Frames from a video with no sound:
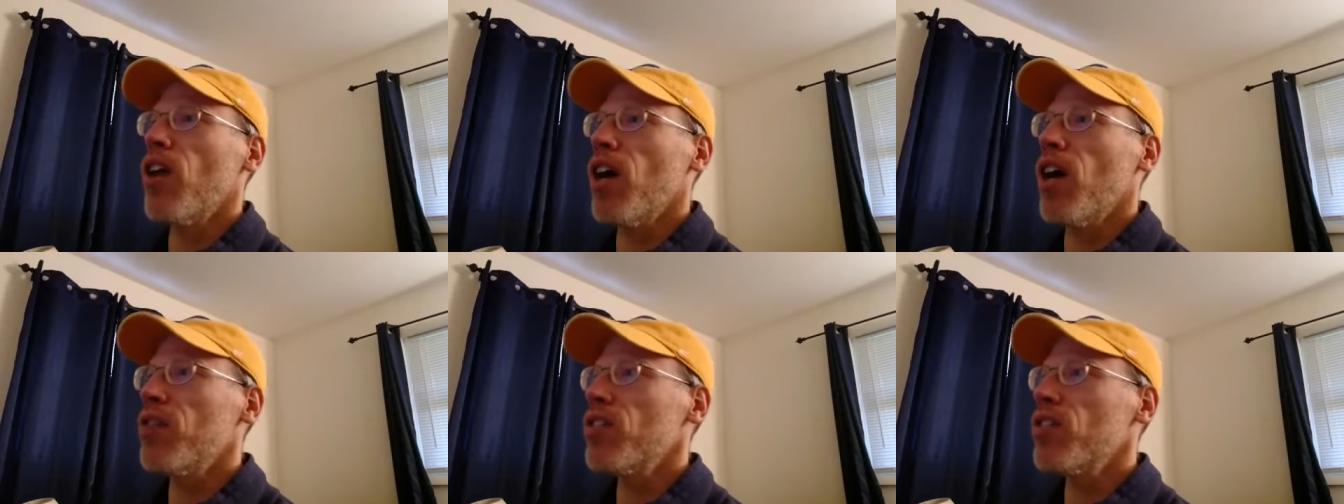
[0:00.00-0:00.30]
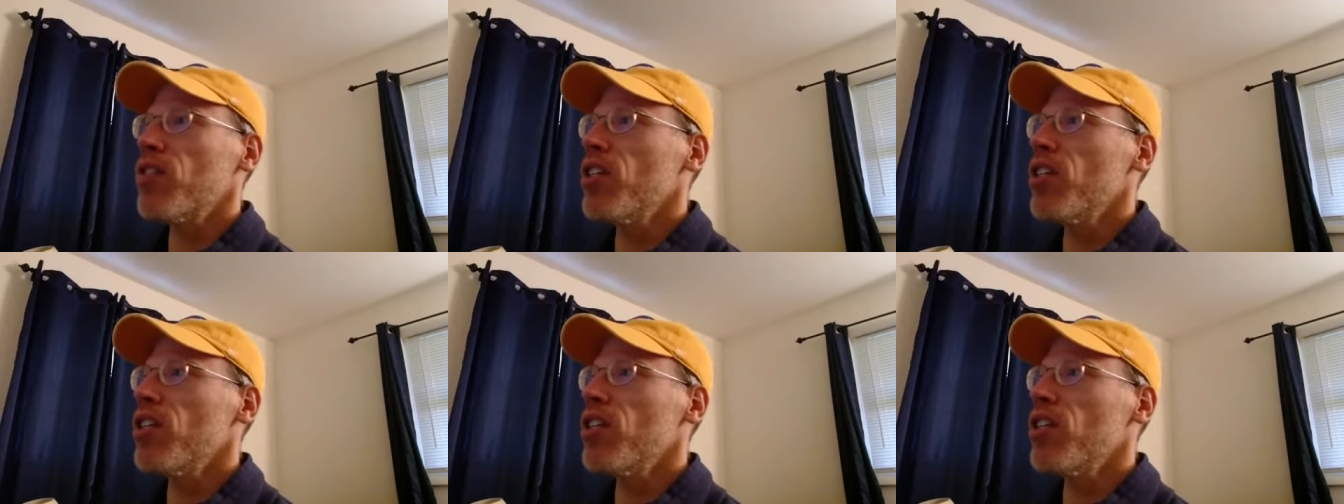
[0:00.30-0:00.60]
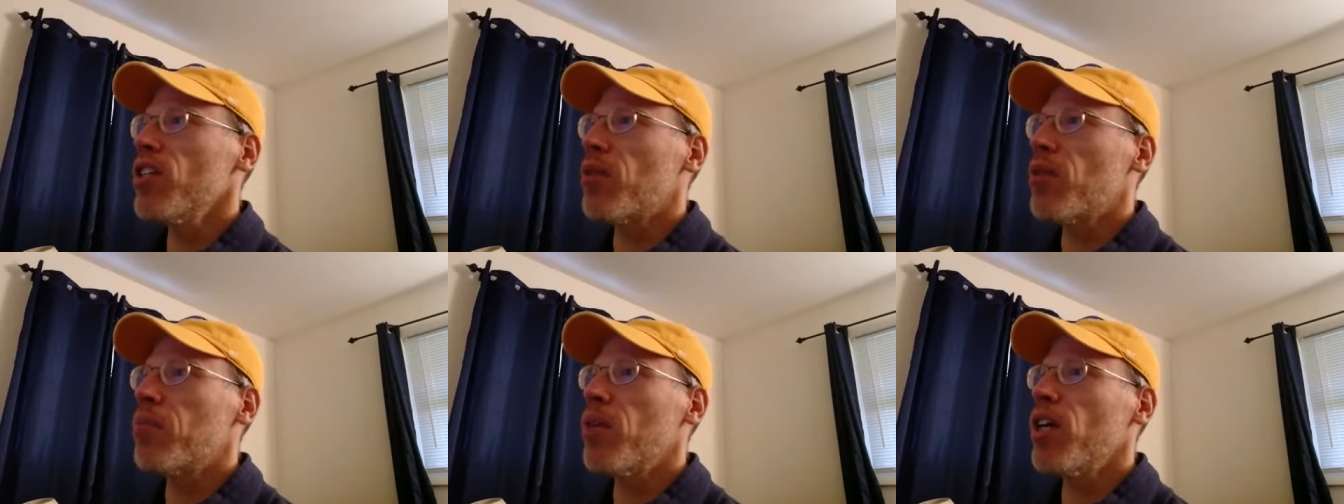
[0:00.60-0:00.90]
so he's on
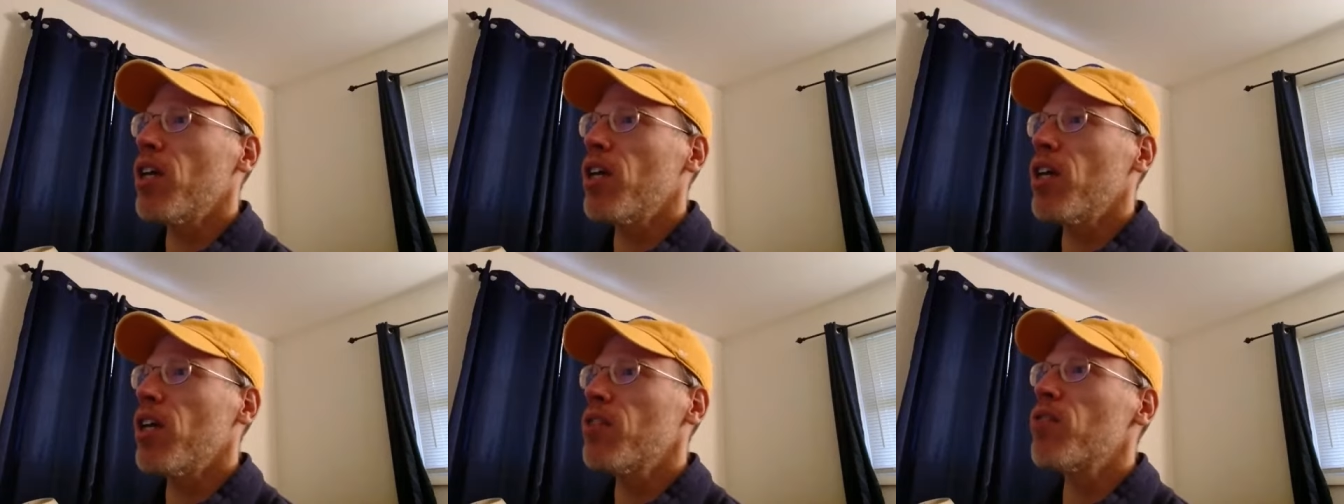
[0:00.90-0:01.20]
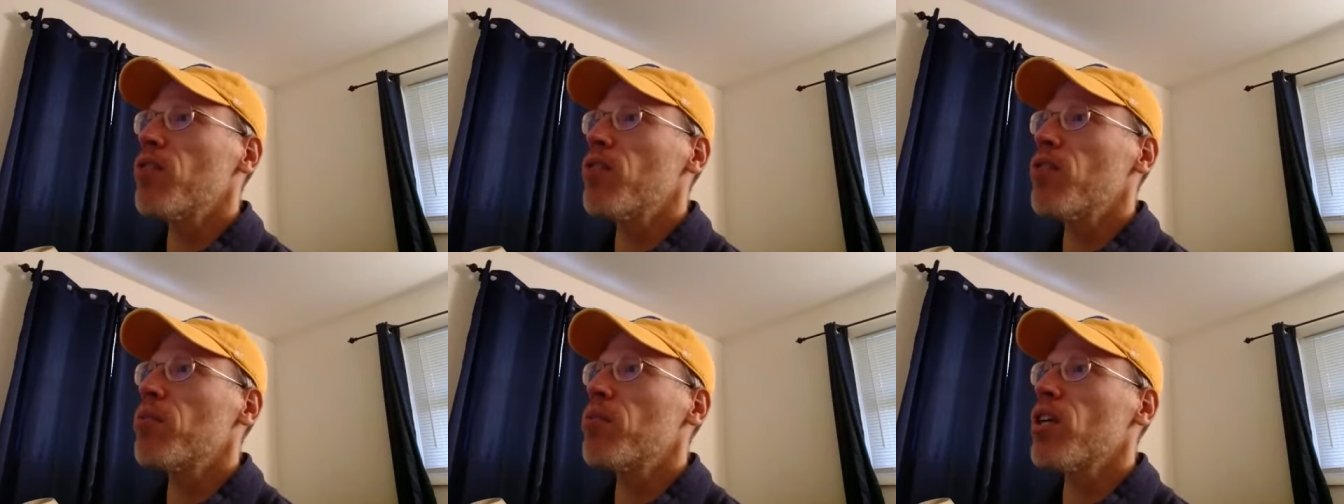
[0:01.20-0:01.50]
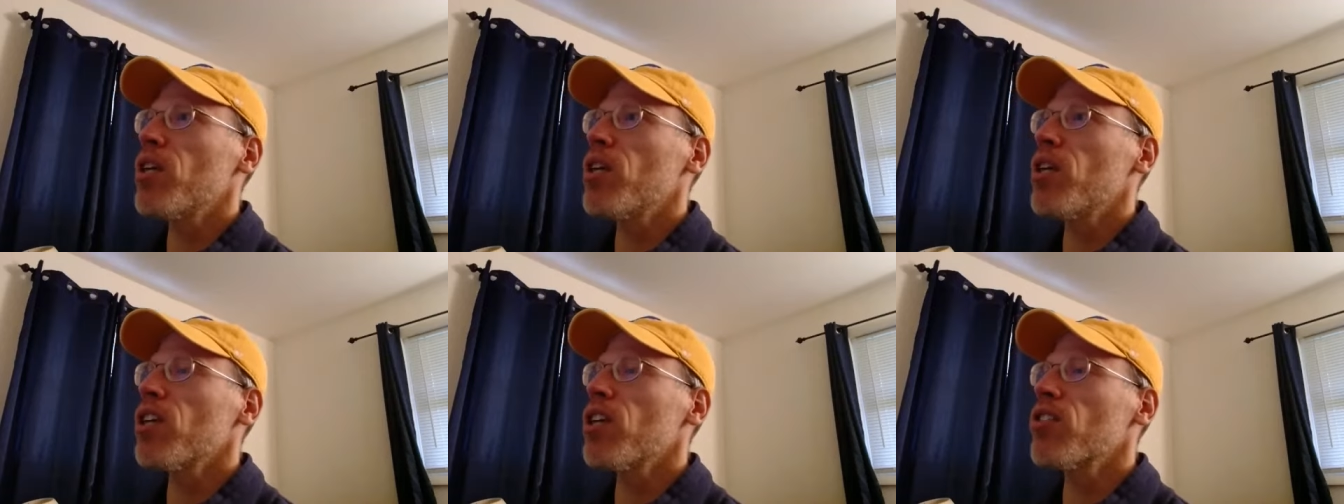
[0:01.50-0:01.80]
my bench, but everybody
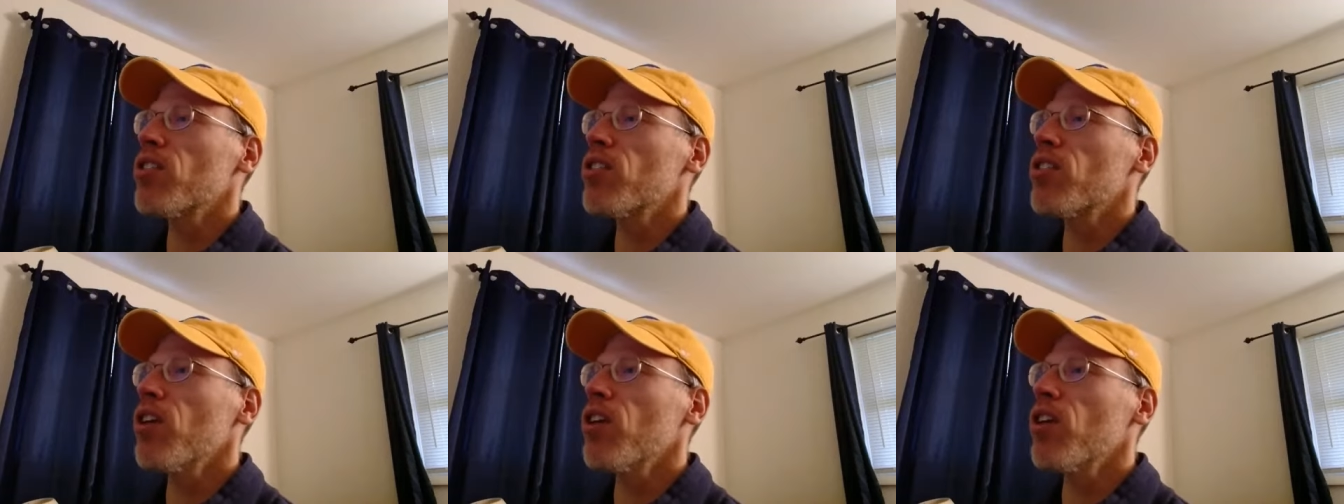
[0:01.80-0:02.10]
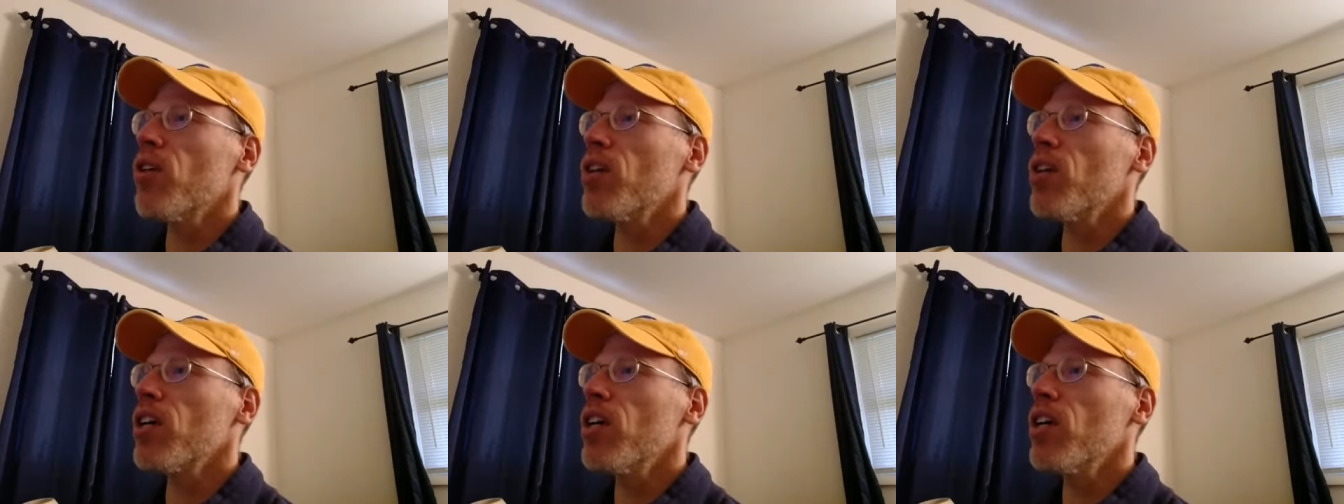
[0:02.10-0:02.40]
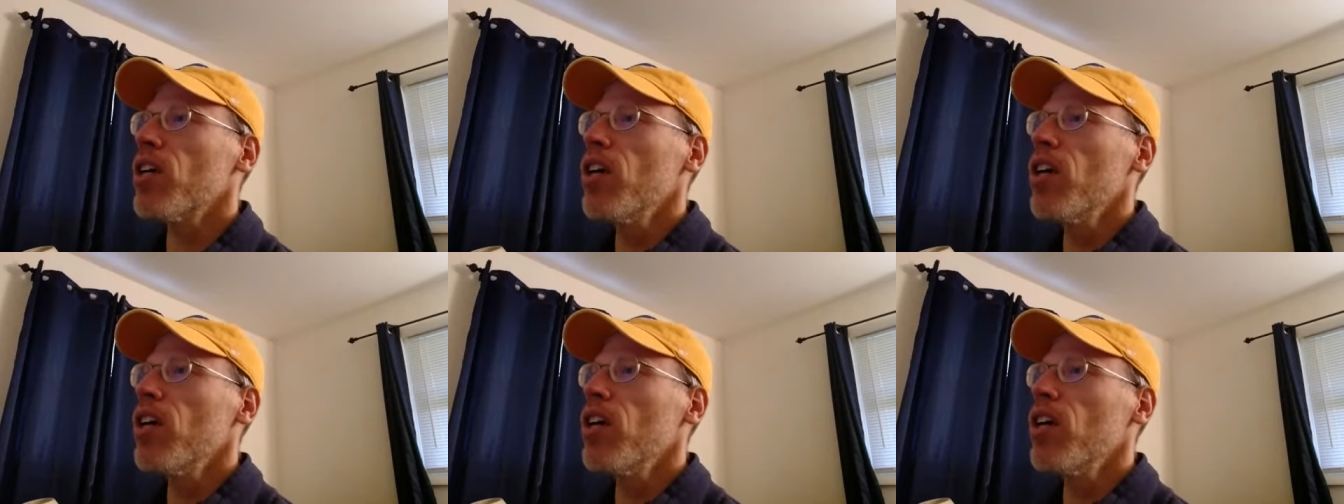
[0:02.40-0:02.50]
else is going.